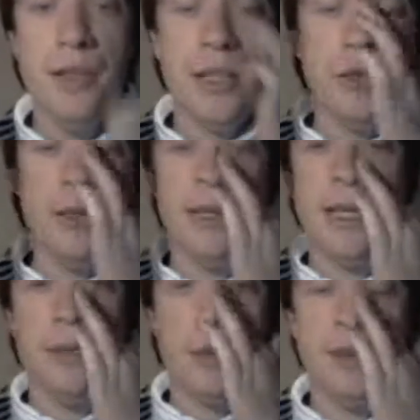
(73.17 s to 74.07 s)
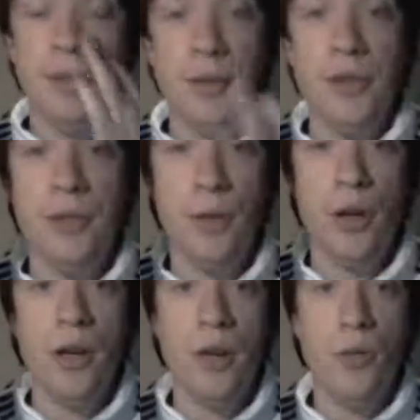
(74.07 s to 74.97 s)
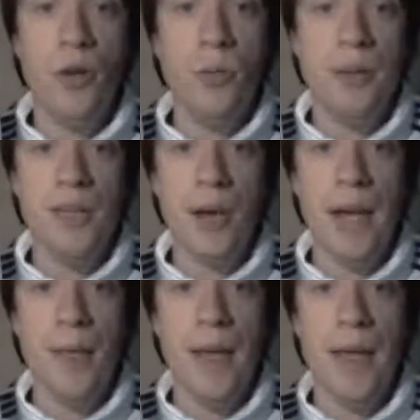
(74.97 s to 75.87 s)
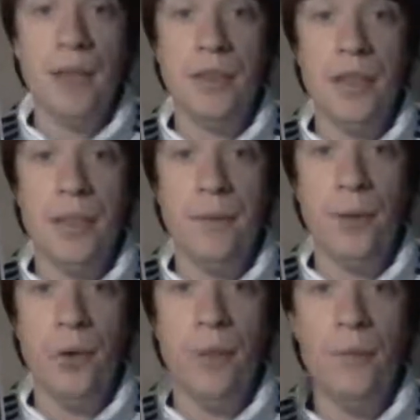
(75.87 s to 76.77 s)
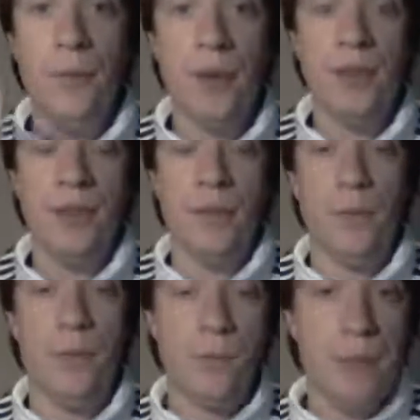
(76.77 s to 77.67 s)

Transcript: So that's all I'm going to give you on the synopsis. If you want to know more, please go out there and see this film for yourself.